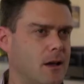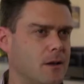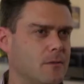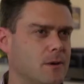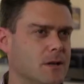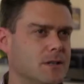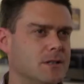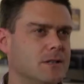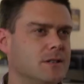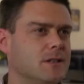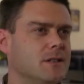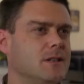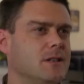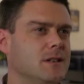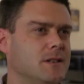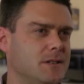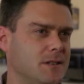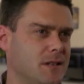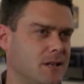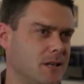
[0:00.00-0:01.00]
it wasn't an
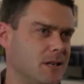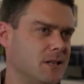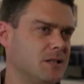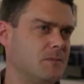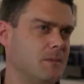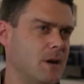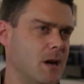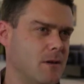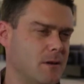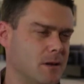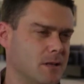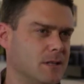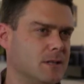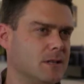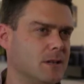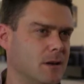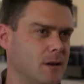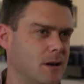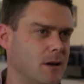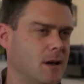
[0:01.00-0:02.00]
easy
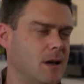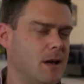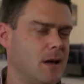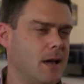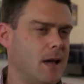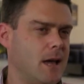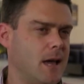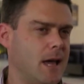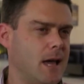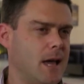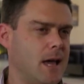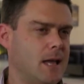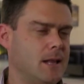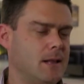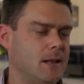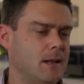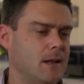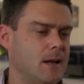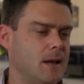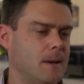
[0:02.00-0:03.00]
experience,
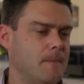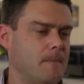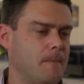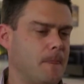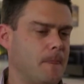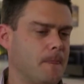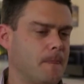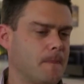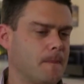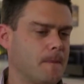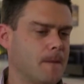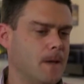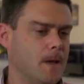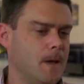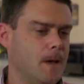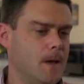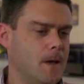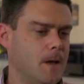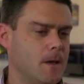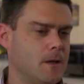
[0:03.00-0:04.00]
and um,
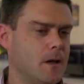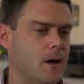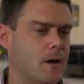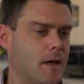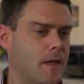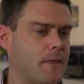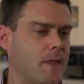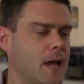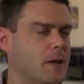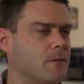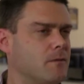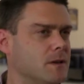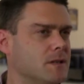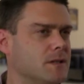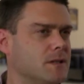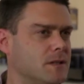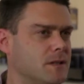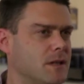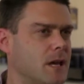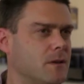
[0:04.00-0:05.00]
you know that
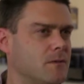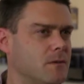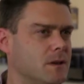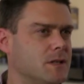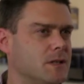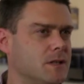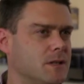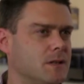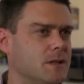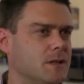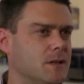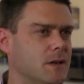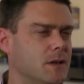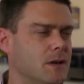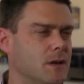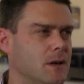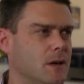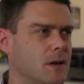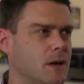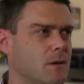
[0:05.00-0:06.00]
was that was
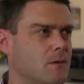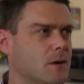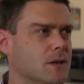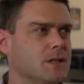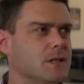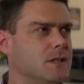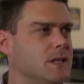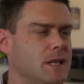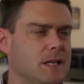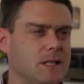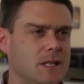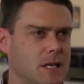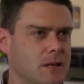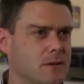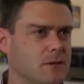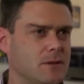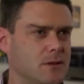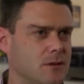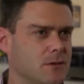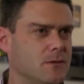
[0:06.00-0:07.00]
it wasn't easy
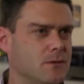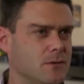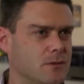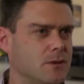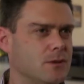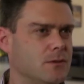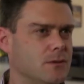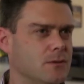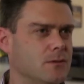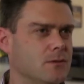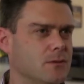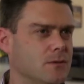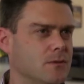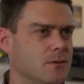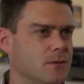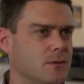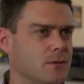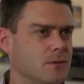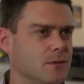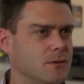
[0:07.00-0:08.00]
to to
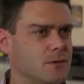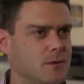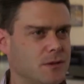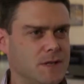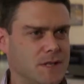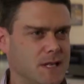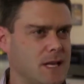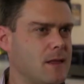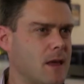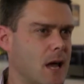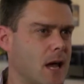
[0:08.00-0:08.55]
to see